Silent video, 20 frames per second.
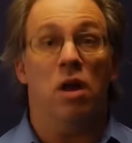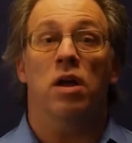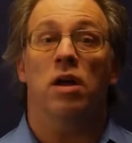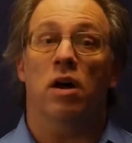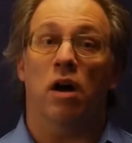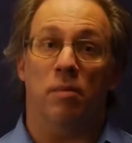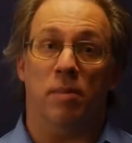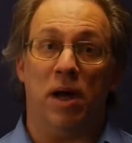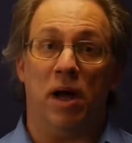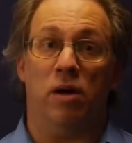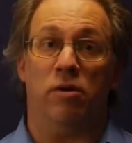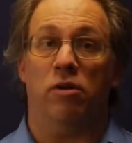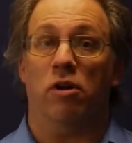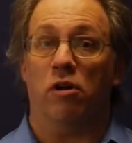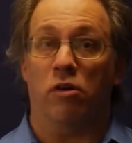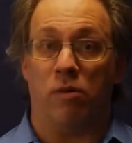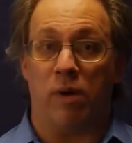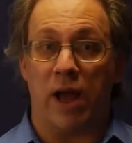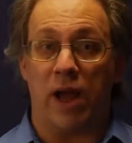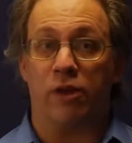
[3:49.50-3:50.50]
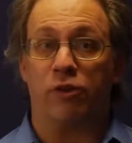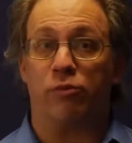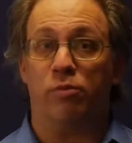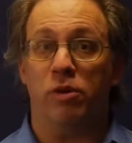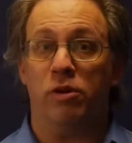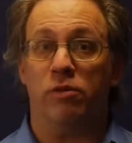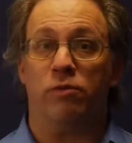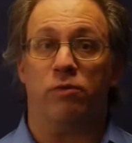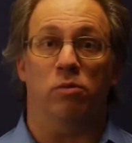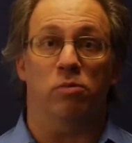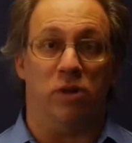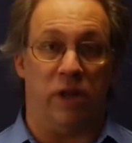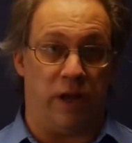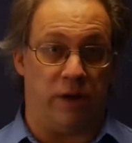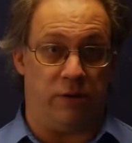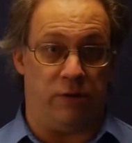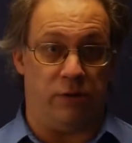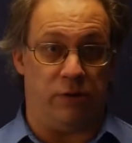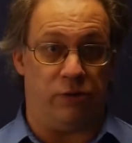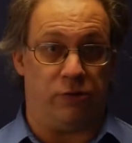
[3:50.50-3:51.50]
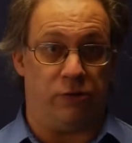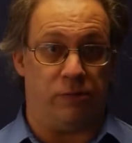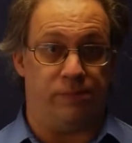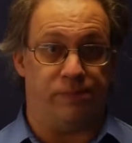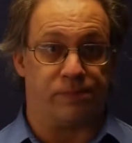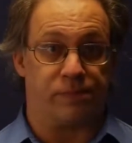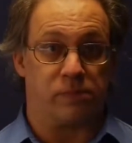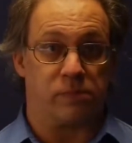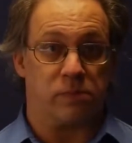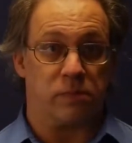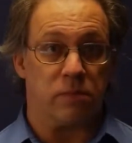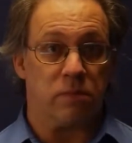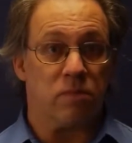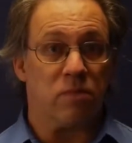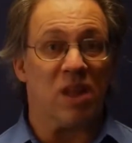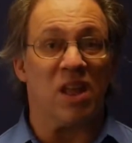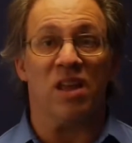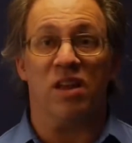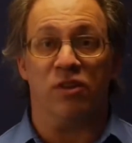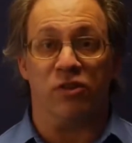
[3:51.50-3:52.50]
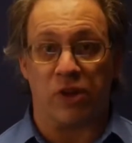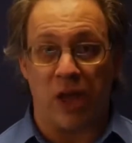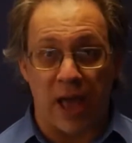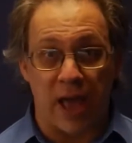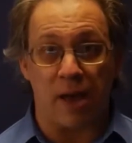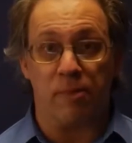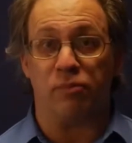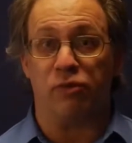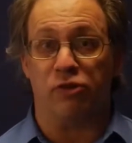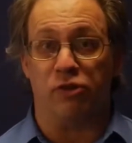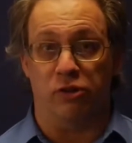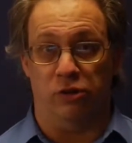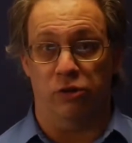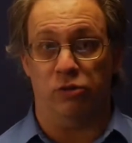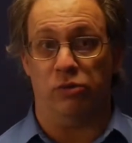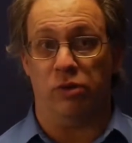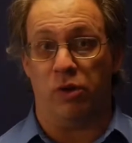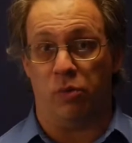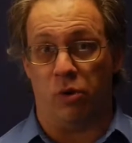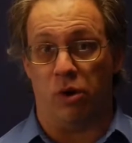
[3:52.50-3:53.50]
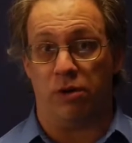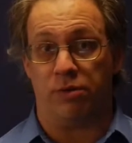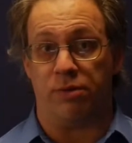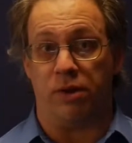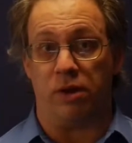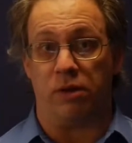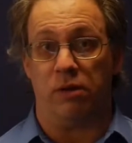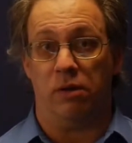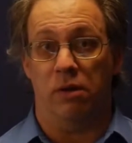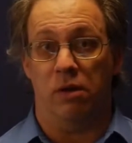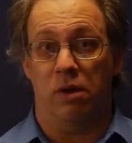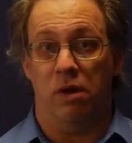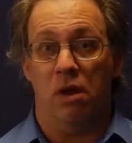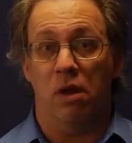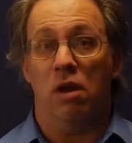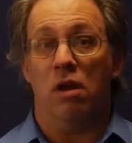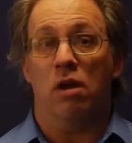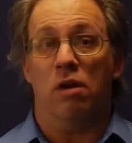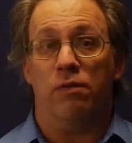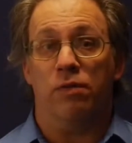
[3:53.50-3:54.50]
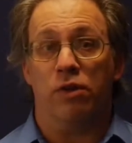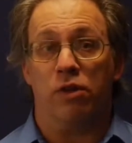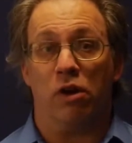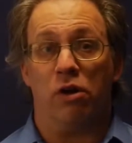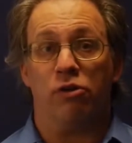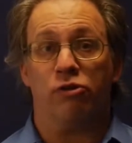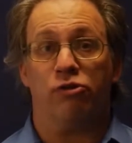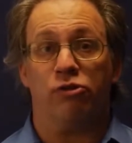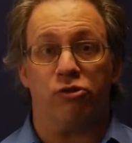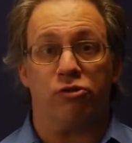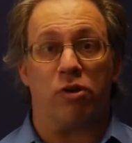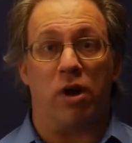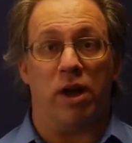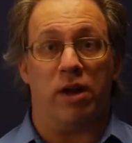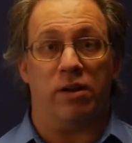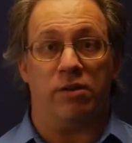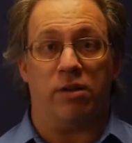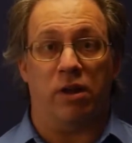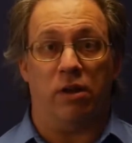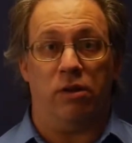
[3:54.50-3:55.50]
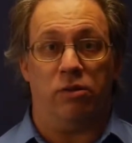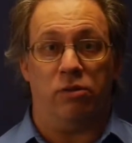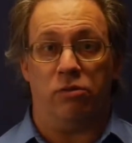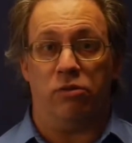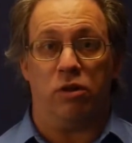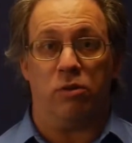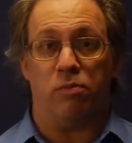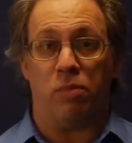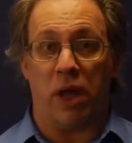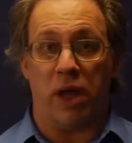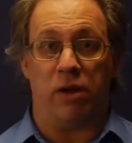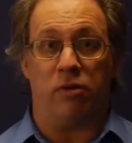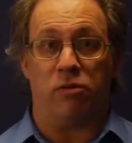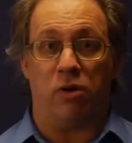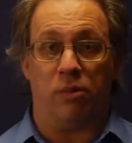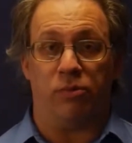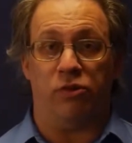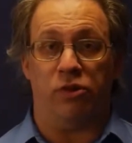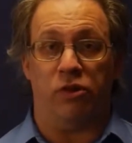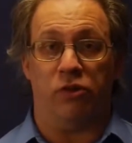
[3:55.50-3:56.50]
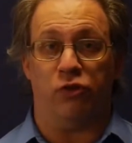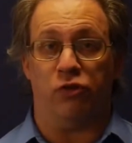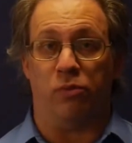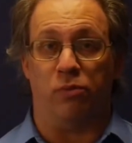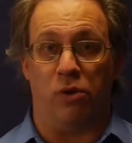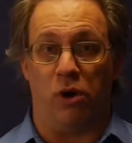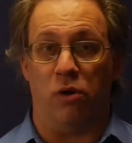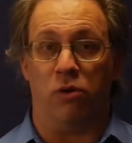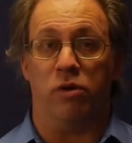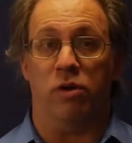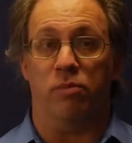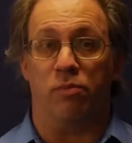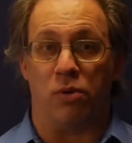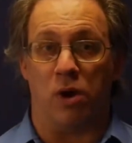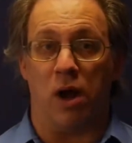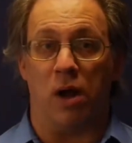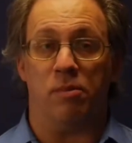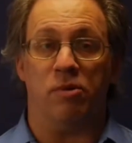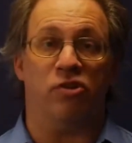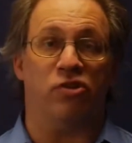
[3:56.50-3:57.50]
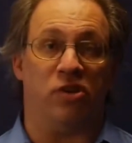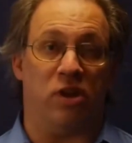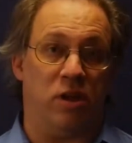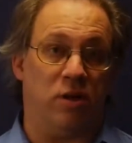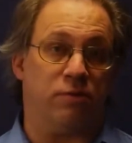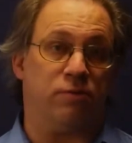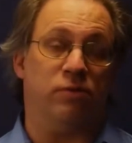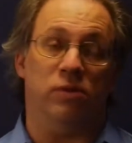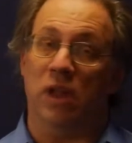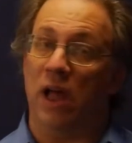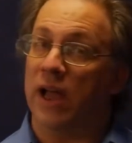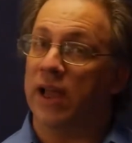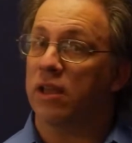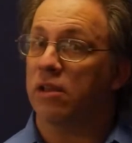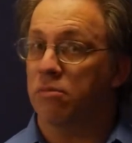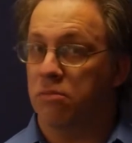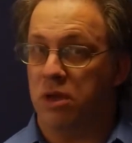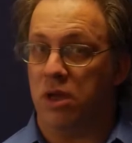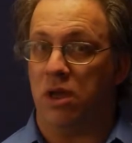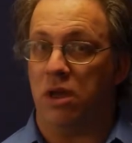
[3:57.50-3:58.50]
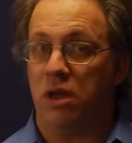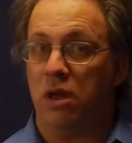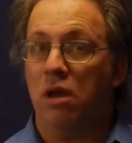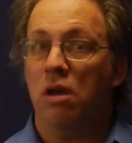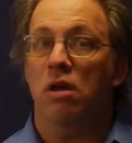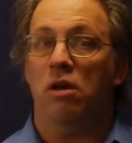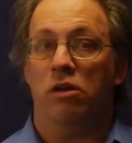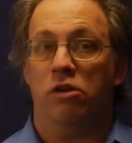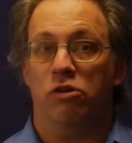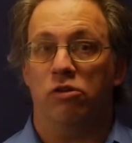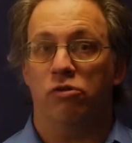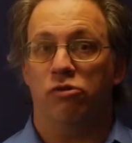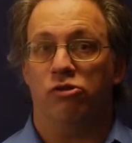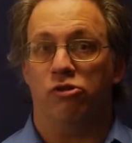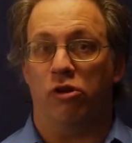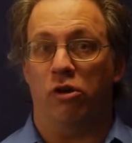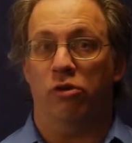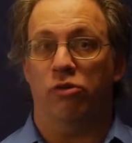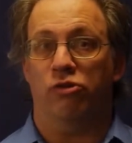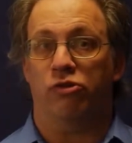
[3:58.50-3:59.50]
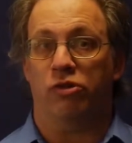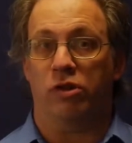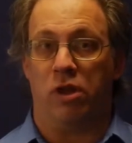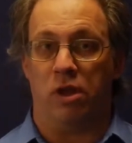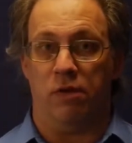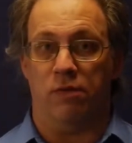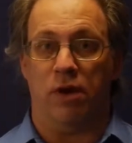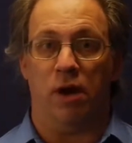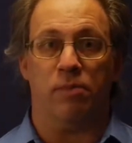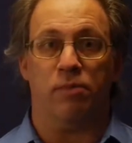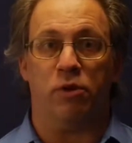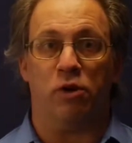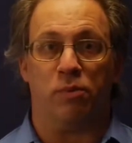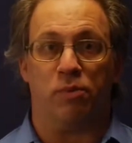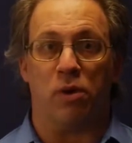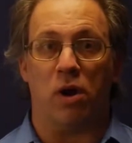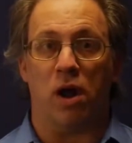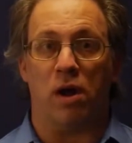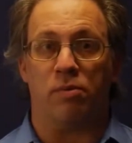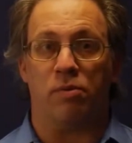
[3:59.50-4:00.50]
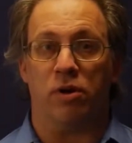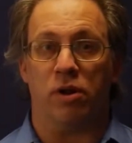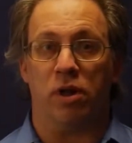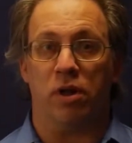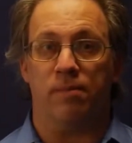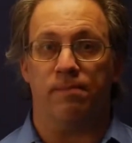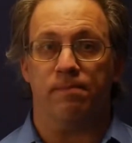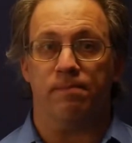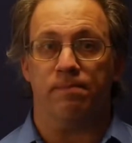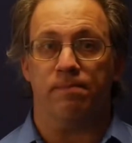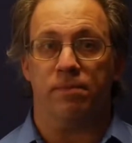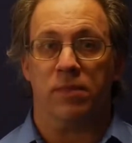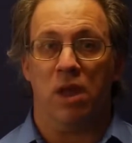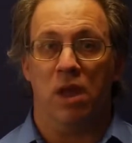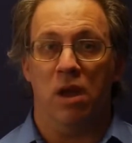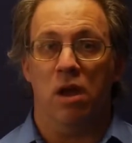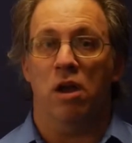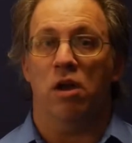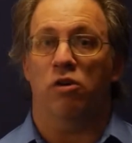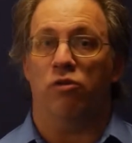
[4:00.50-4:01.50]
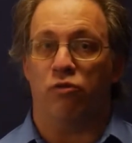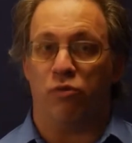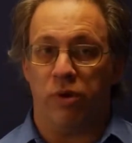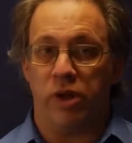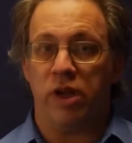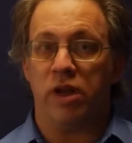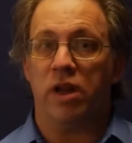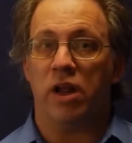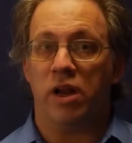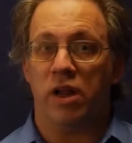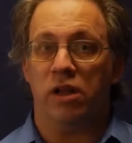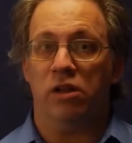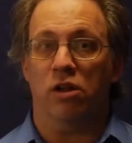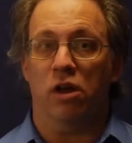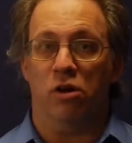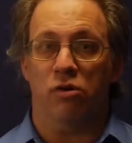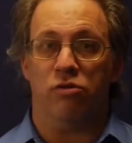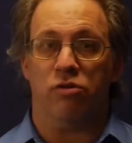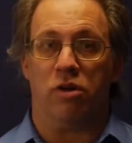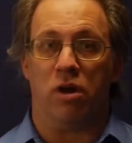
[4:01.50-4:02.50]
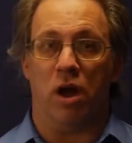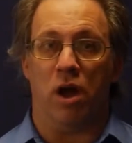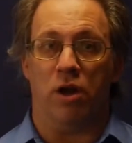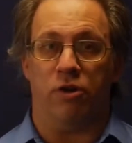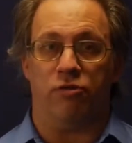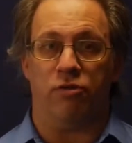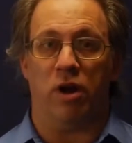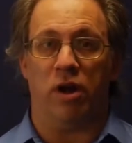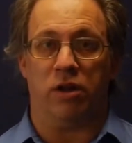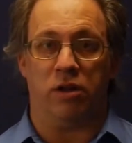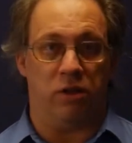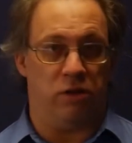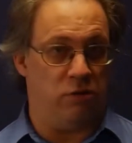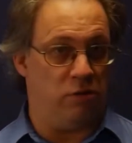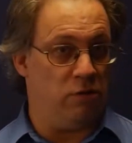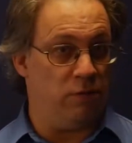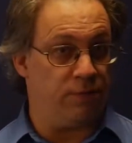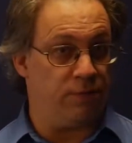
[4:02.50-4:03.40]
about harassment from lenders is absolutely worth it. For those who try to tell you that bankruptcy is a broken promise if, like me, you chose to give up your property, read any loan contract and you'll